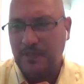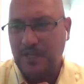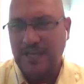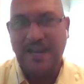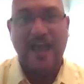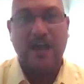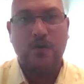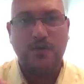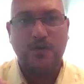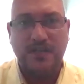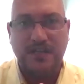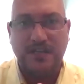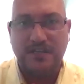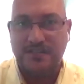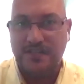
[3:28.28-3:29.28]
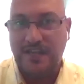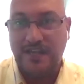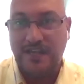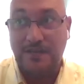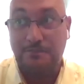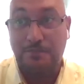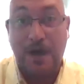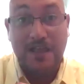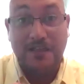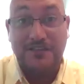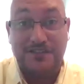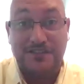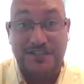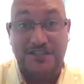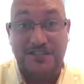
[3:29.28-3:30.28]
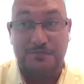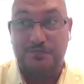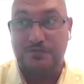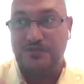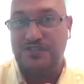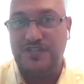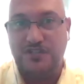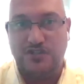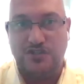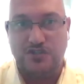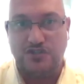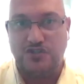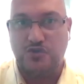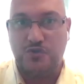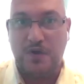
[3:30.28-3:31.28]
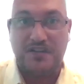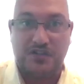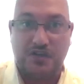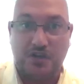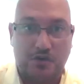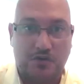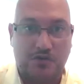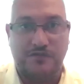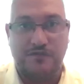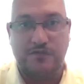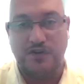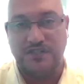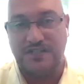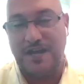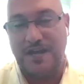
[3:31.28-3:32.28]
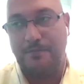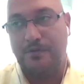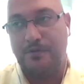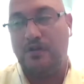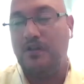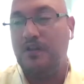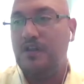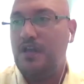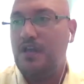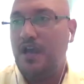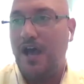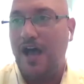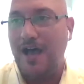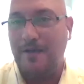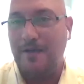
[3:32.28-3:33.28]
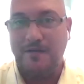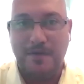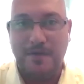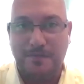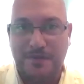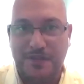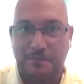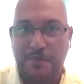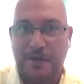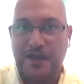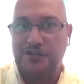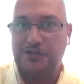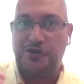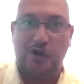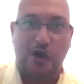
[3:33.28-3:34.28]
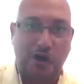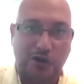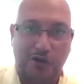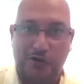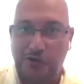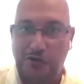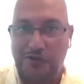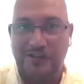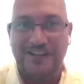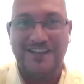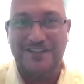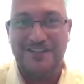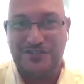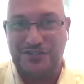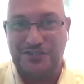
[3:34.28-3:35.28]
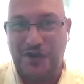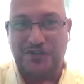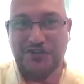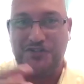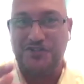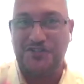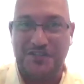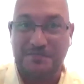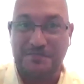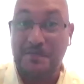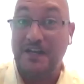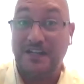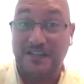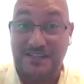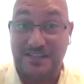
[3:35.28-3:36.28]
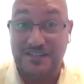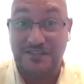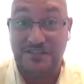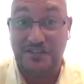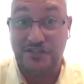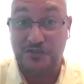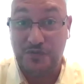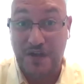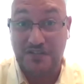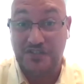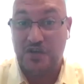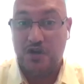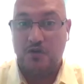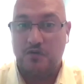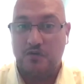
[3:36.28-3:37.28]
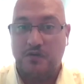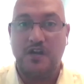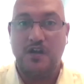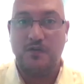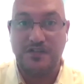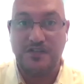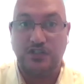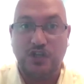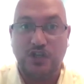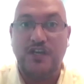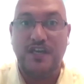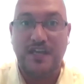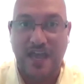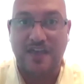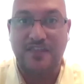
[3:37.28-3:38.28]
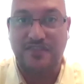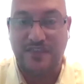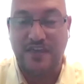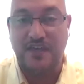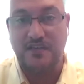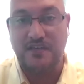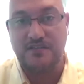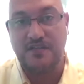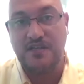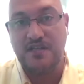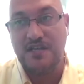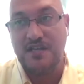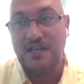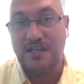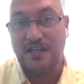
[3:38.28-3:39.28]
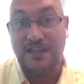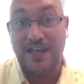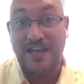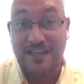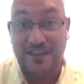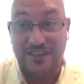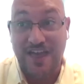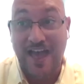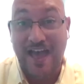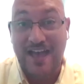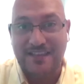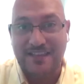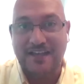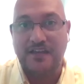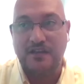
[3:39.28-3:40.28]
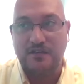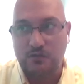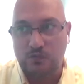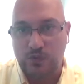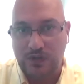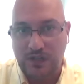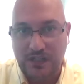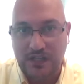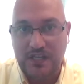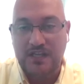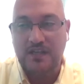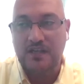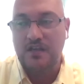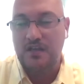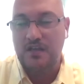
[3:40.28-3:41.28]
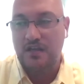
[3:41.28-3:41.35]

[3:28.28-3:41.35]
inequities in policies and procedures, dress codes, for example, and maybe the patriarchal structures that might exist in the dress code. It's looking at things like that can really